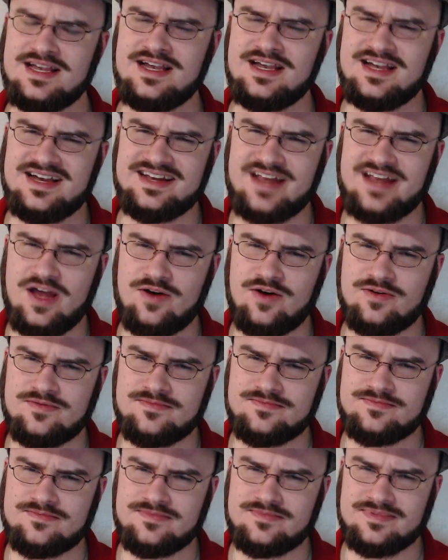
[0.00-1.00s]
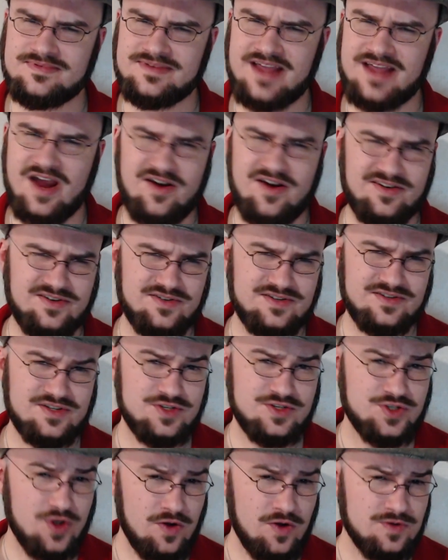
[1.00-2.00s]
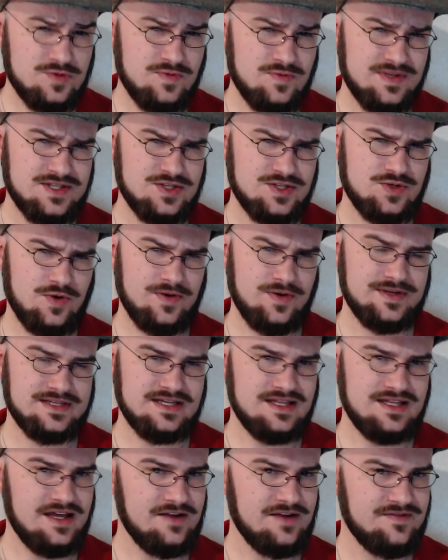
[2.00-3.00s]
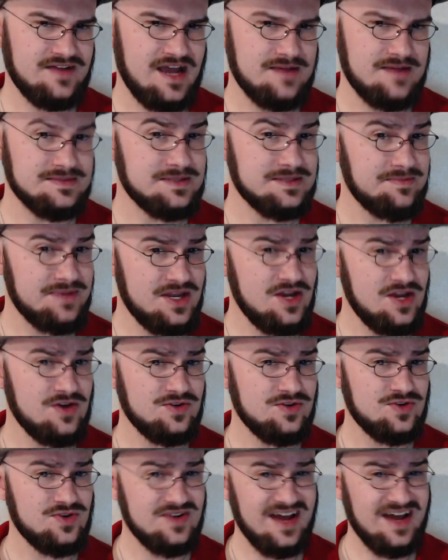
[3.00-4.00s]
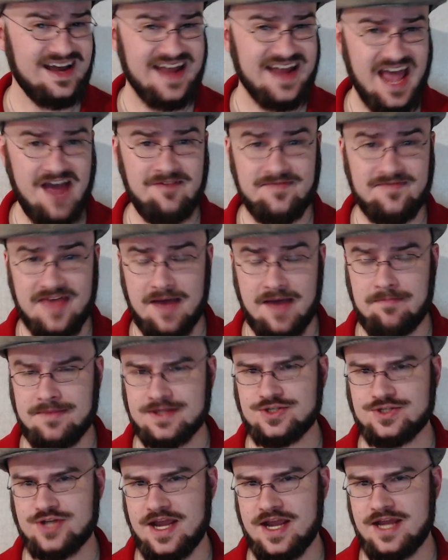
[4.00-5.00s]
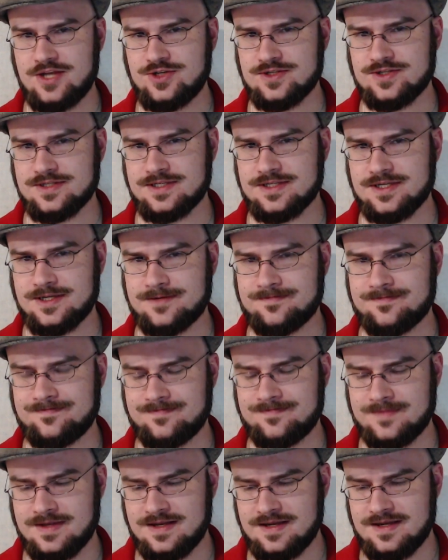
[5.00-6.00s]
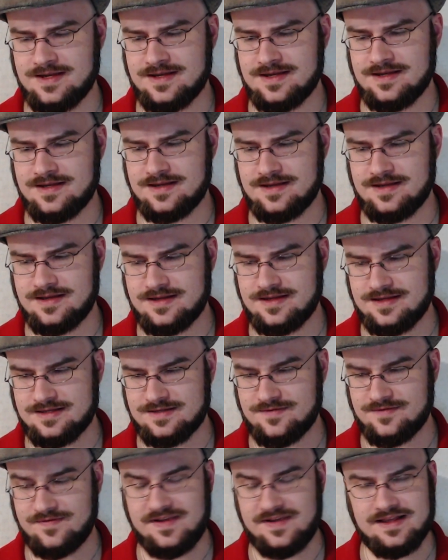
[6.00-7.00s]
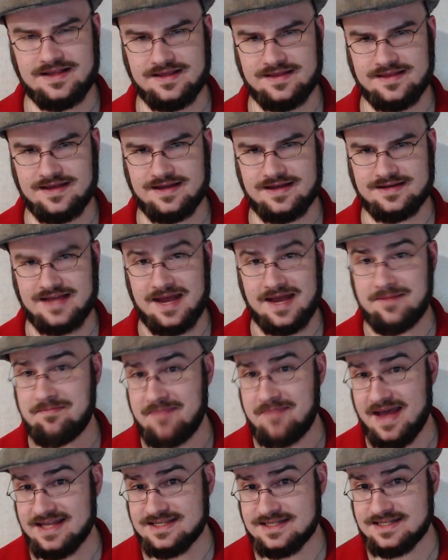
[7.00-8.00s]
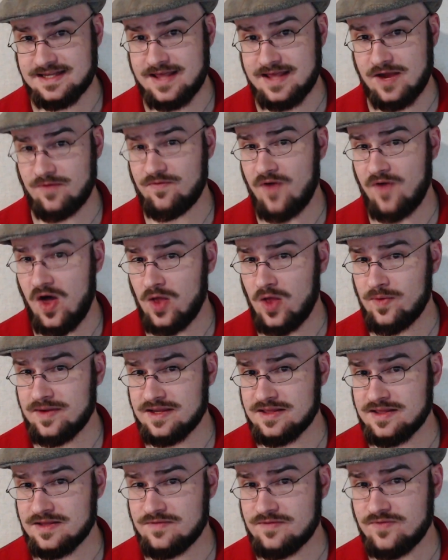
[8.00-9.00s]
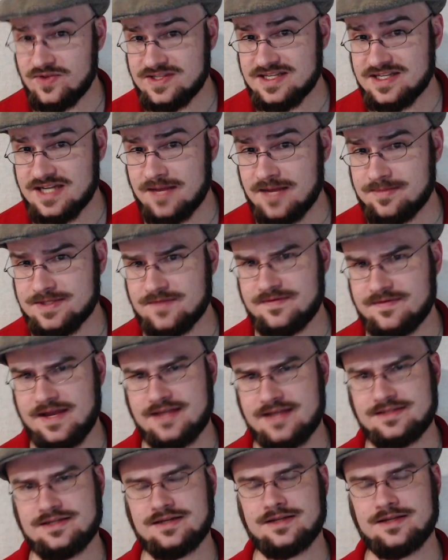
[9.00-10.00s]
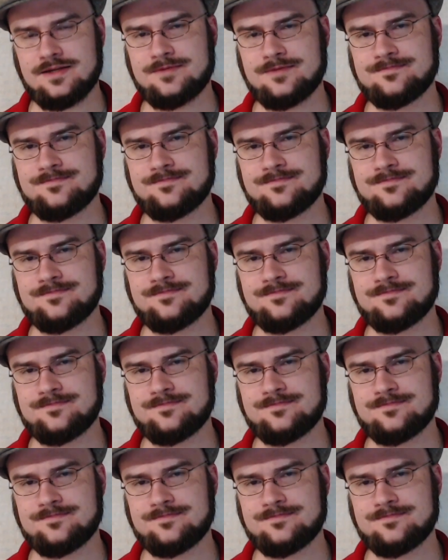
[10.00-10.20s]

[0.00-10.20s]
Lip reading: Now, characters in Chosen One stories a lot of times appear to not have that much agency. It is the feeling that at best they are following in the footsteps of destiny,